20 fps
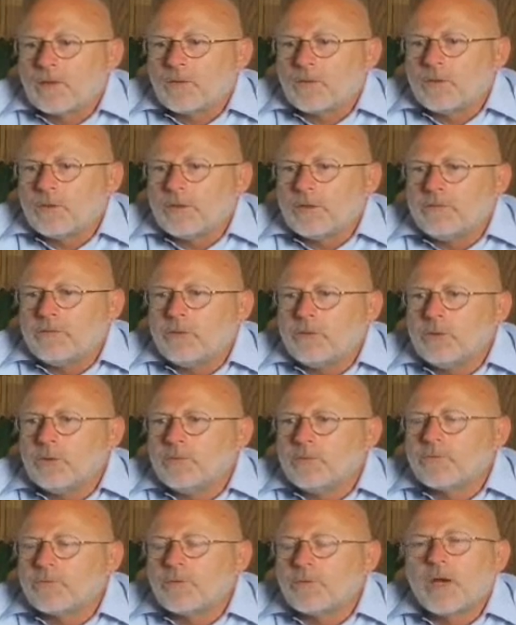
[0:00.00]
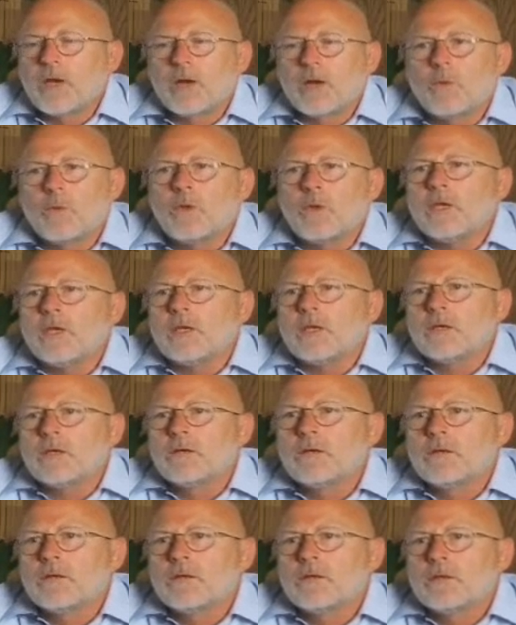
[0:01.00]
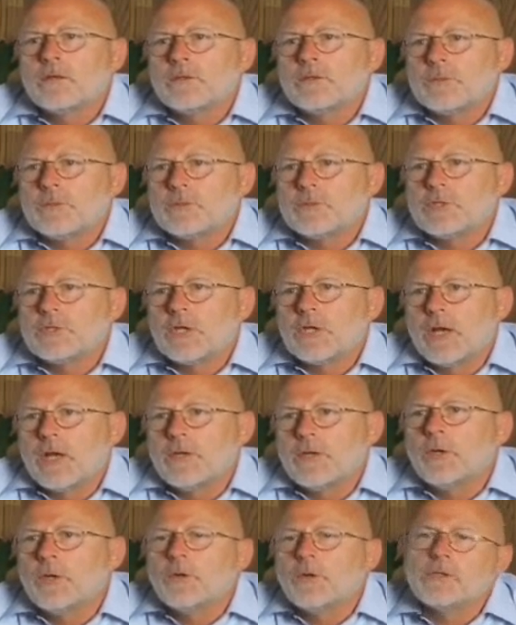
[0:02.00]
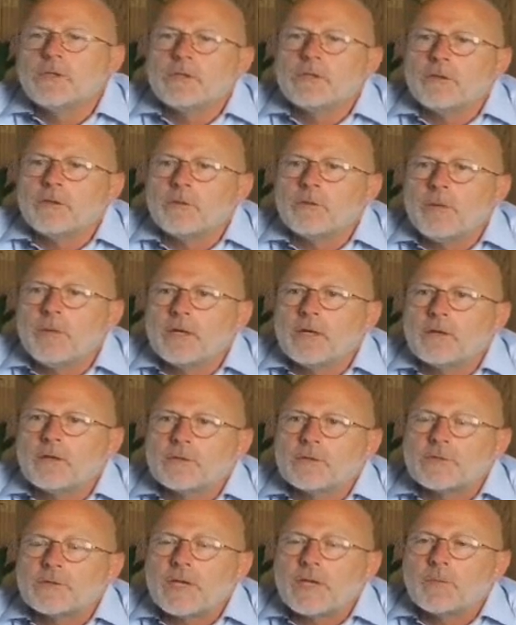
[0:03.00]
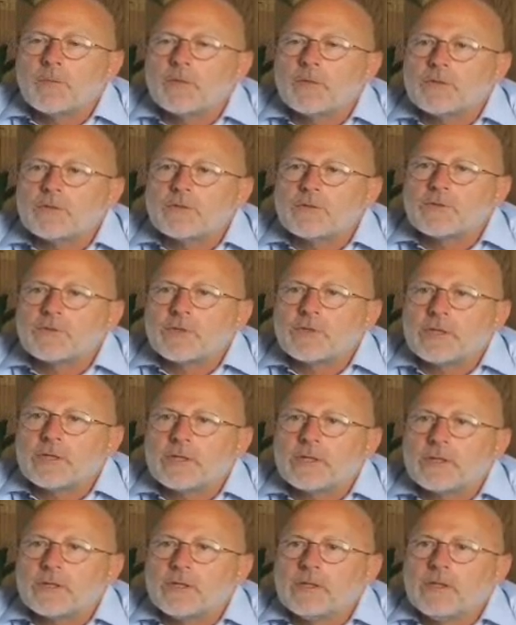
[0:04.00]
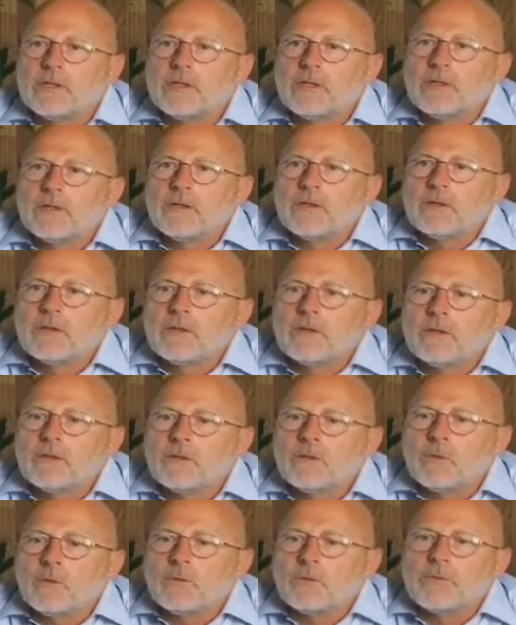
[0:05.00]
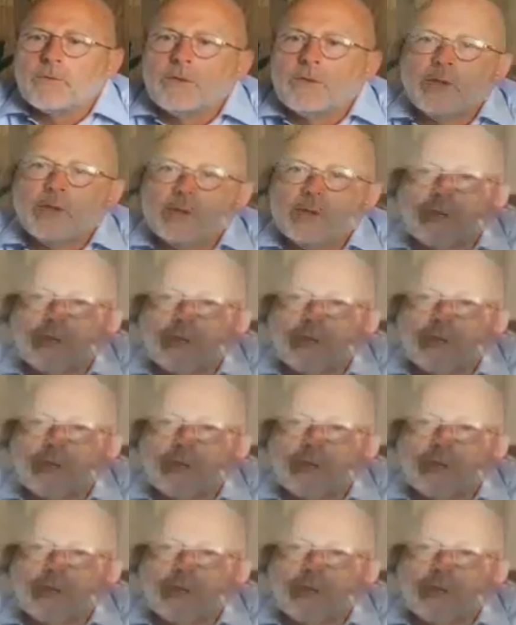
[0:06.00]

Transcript: really view him for about a week, because he was a John Doe until the medical examiners were through doing